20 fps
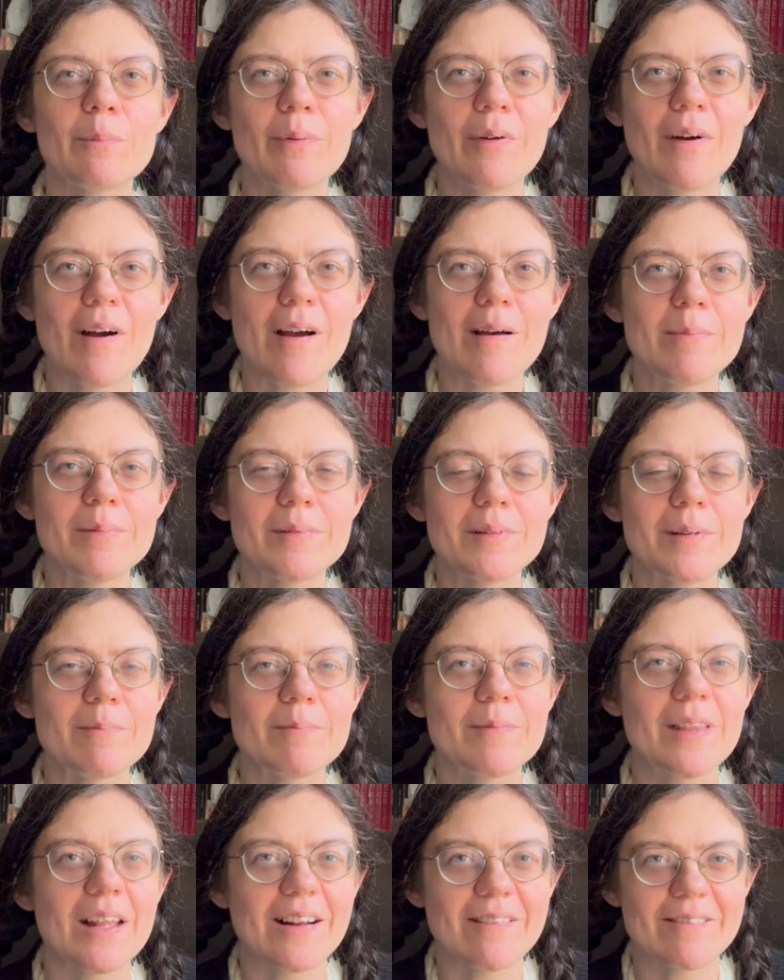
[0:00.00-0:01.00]

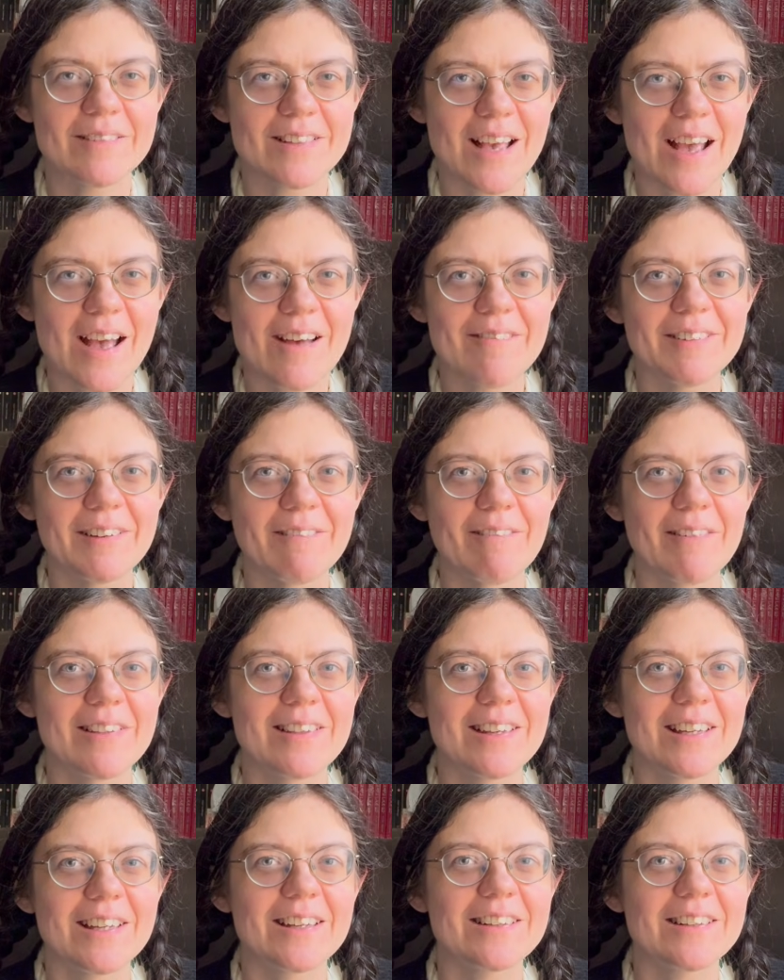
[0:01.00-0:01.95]
problem that I was having with it